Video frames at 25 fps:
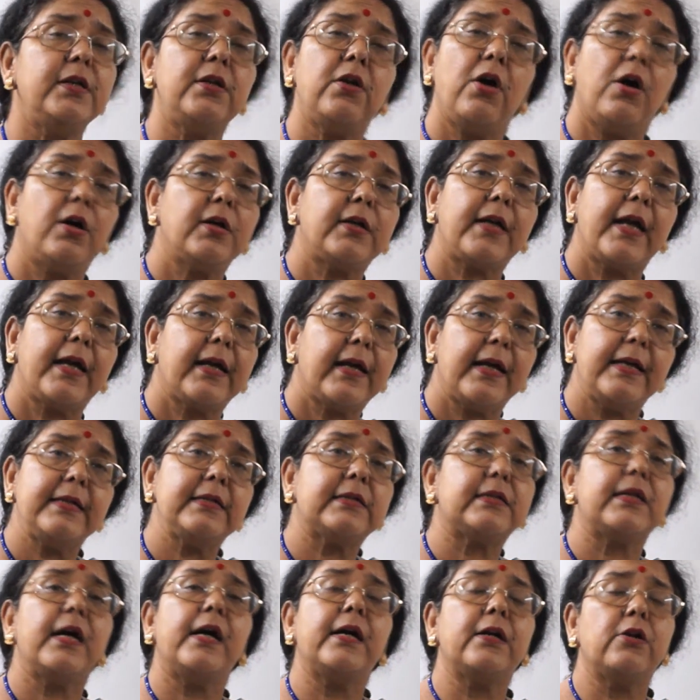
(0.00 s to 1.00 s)
not
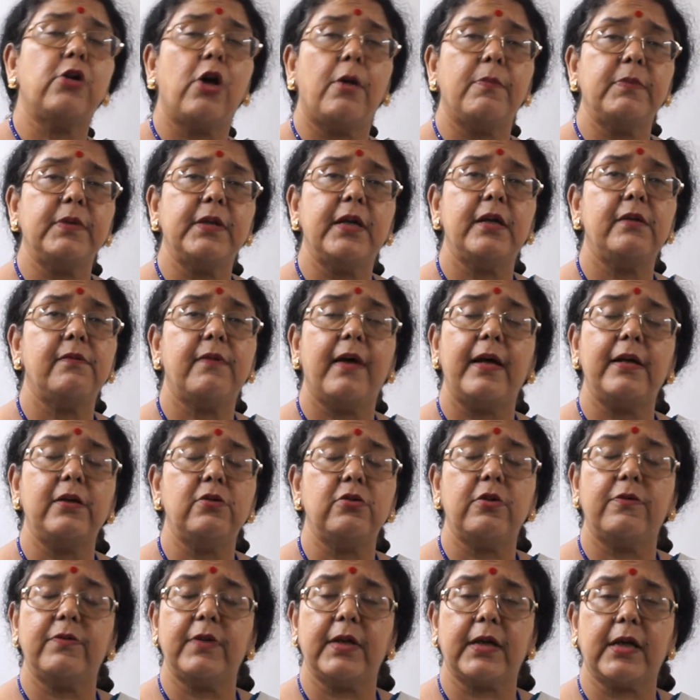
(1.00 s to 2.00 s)
against her nominal value
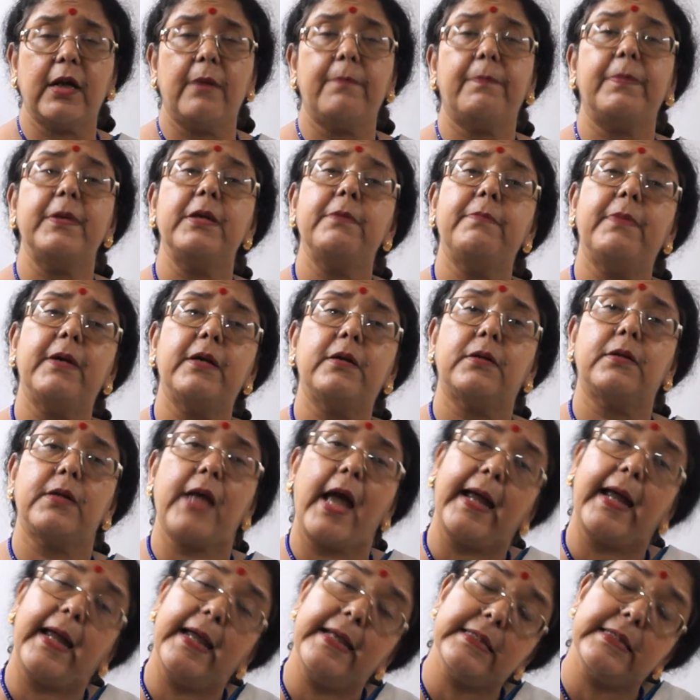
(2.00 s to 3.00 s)
of the company but
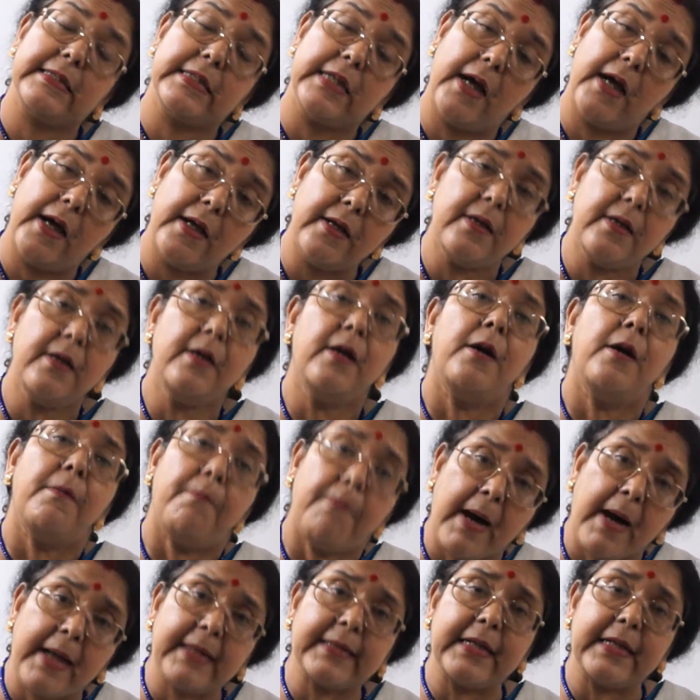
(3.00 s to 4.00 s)
against her
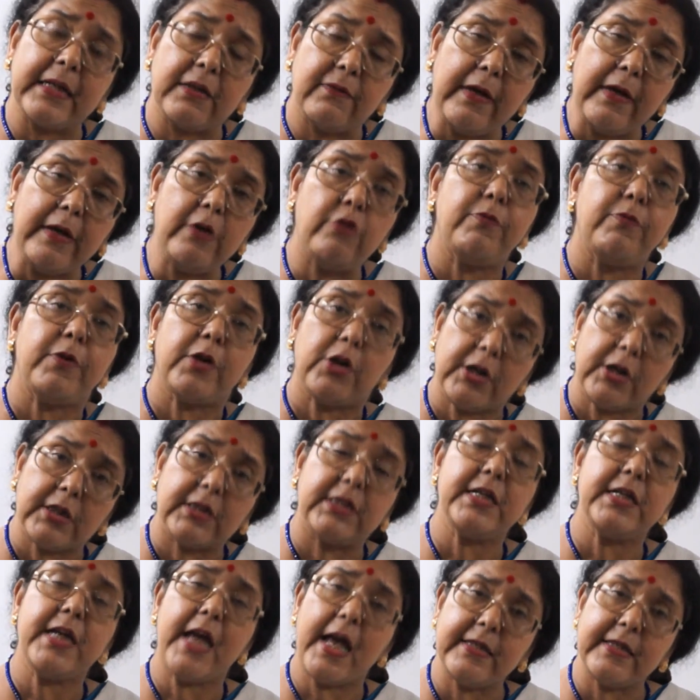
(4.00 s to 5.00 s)
market value, because
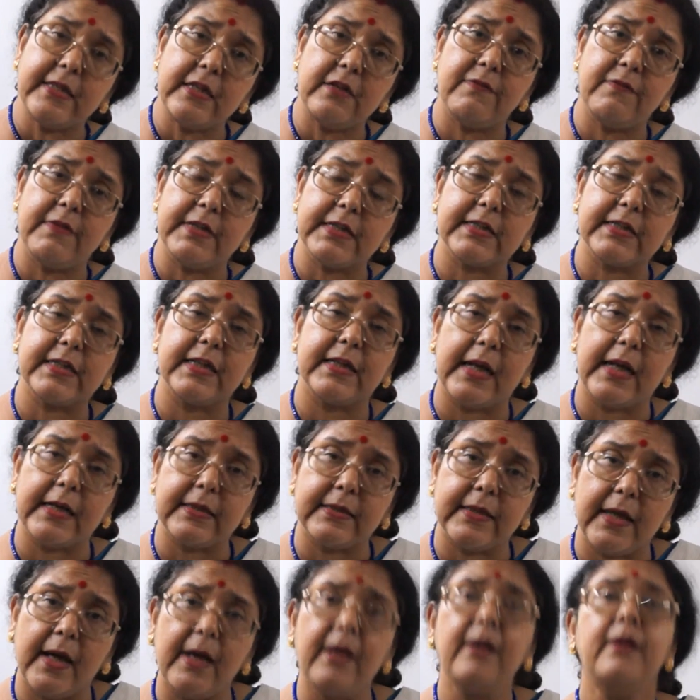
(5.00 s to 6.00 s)
she has invested at
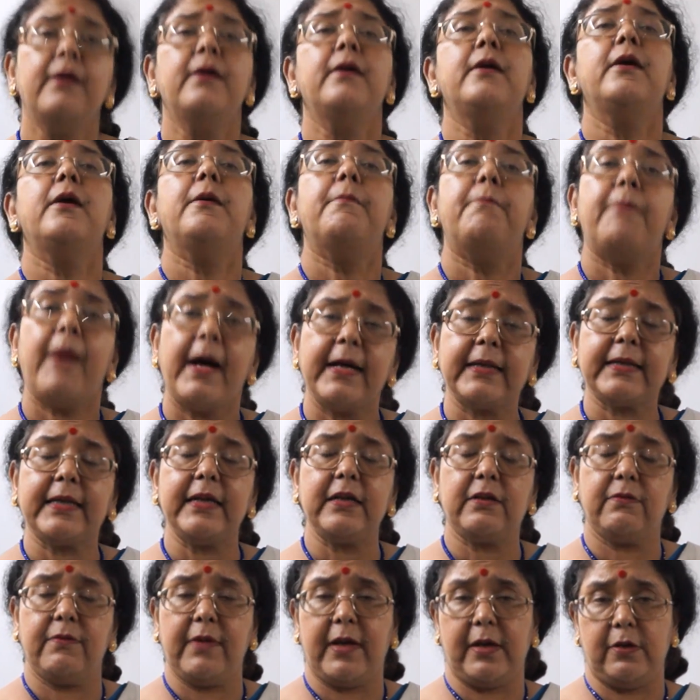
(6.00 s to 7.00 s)
the
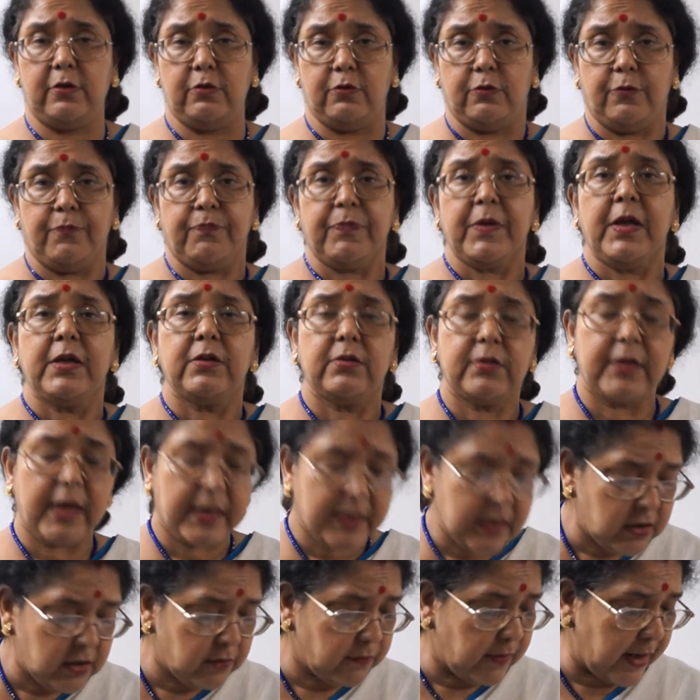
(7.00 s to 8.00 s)
market value. So
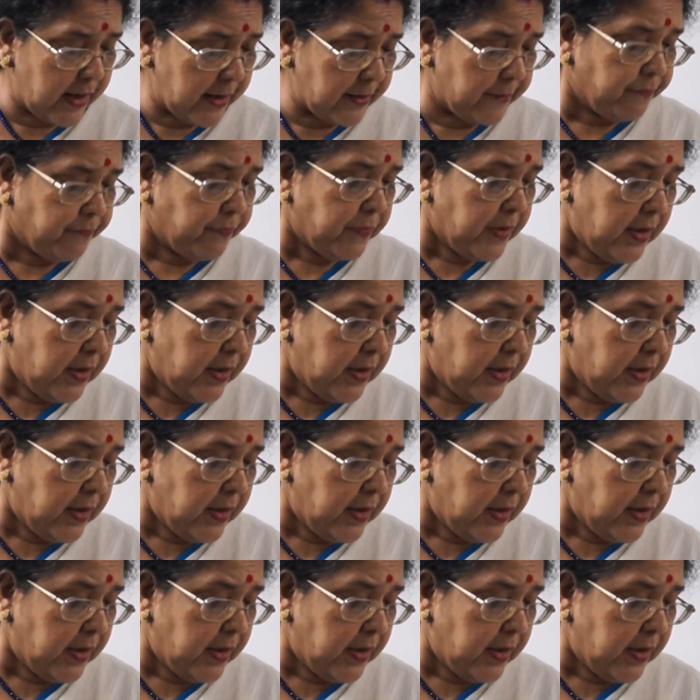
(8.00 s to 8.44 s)
that is why